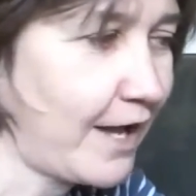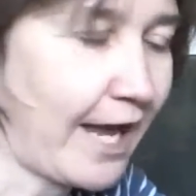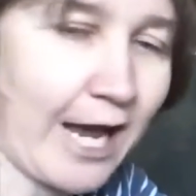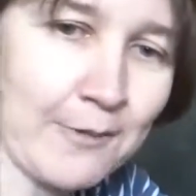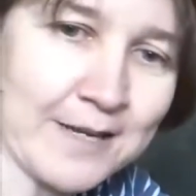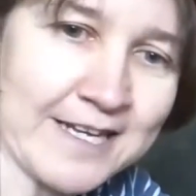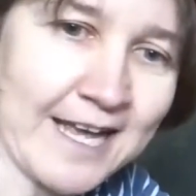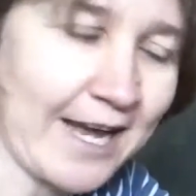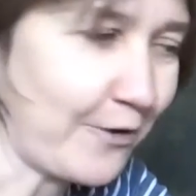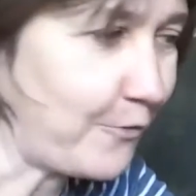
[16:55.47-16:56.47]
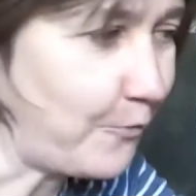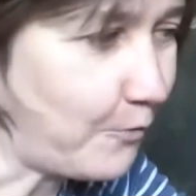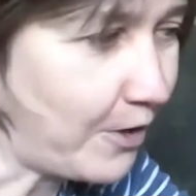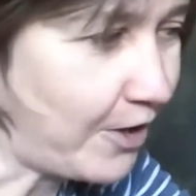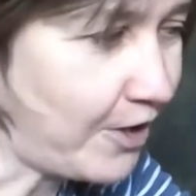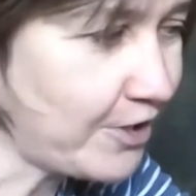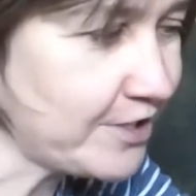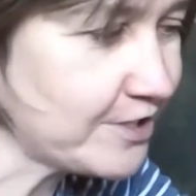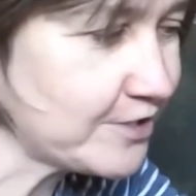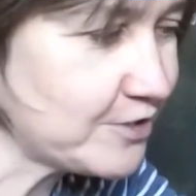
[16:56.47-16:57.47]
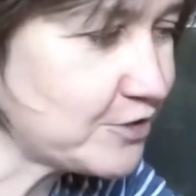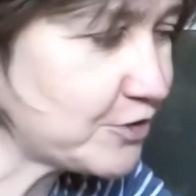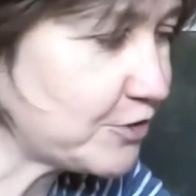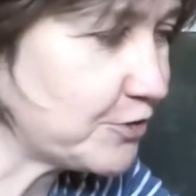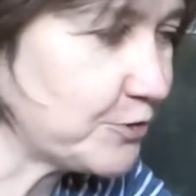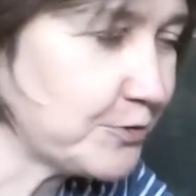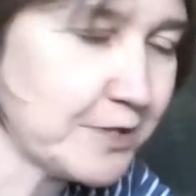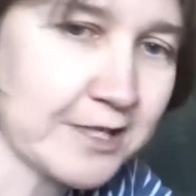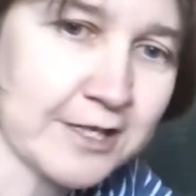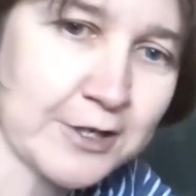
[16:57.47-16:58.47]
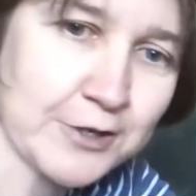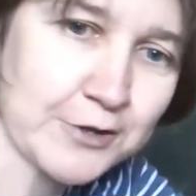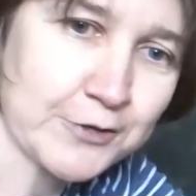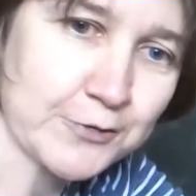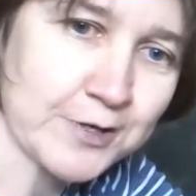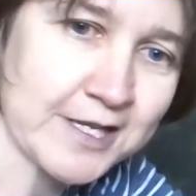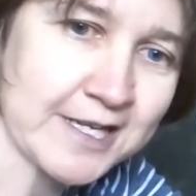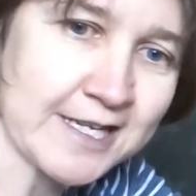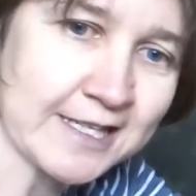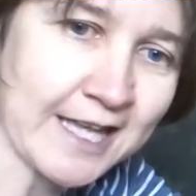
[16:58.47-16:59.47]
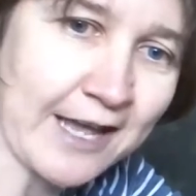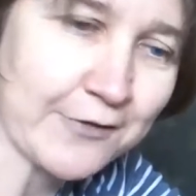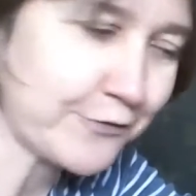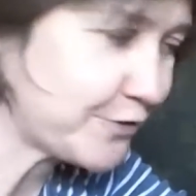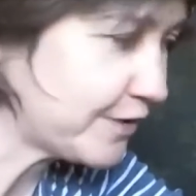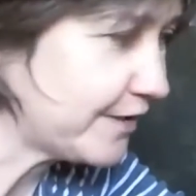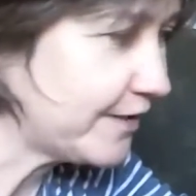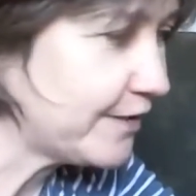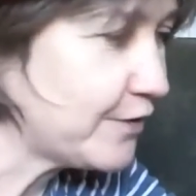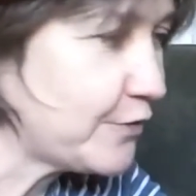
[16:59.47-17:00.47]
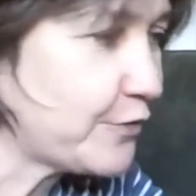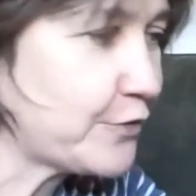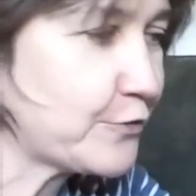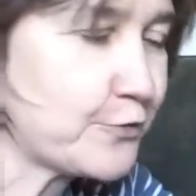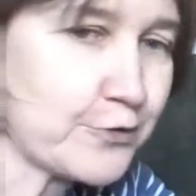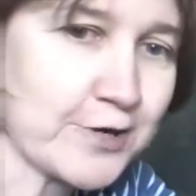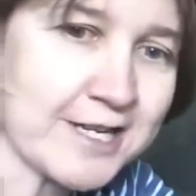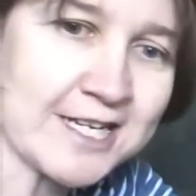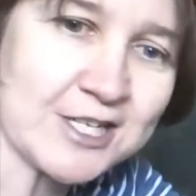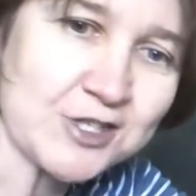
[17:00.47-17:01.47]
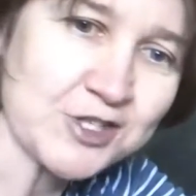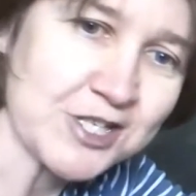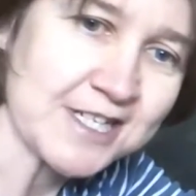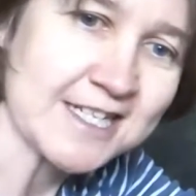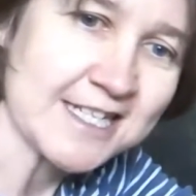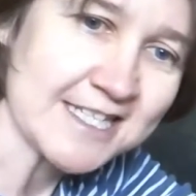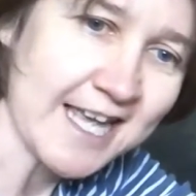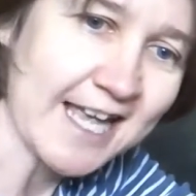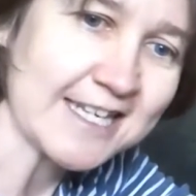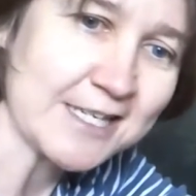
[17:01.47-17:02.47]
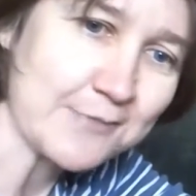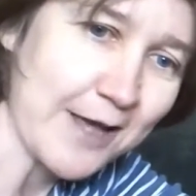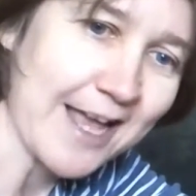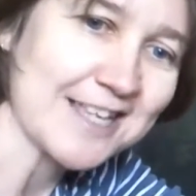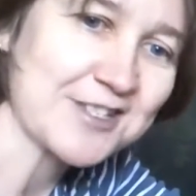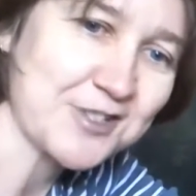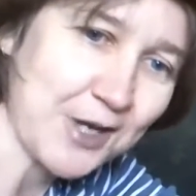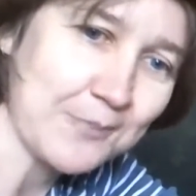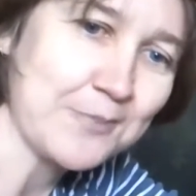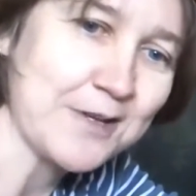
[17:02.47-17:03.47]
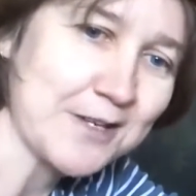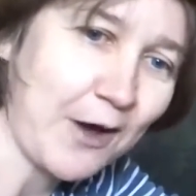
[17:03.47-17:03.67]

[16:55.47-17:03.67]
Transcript: How many now? One, two, three left. Three cheeky teddy bears jumping